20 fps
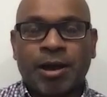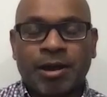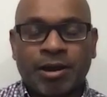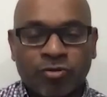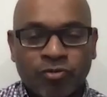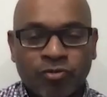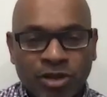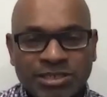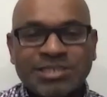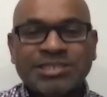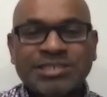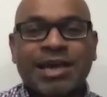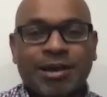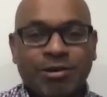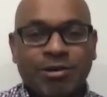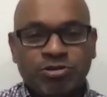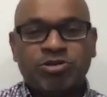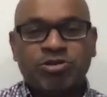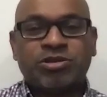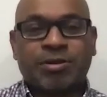reaching
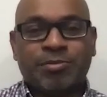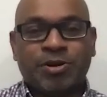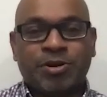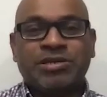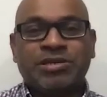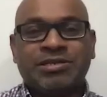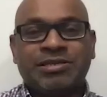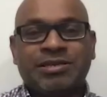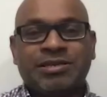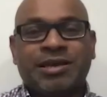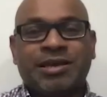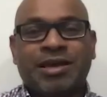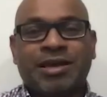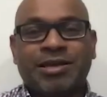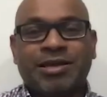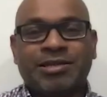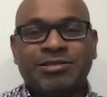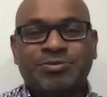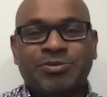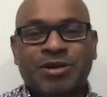out to community
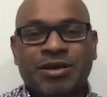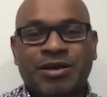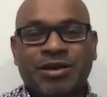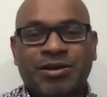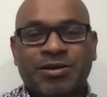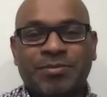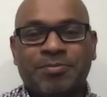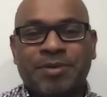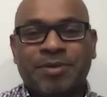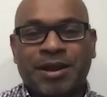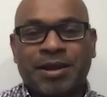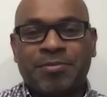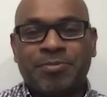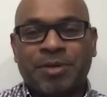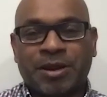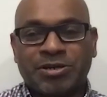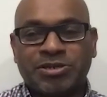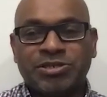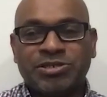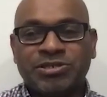
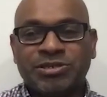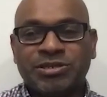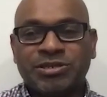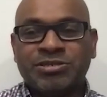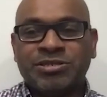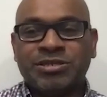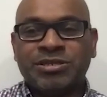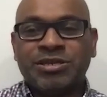practitioners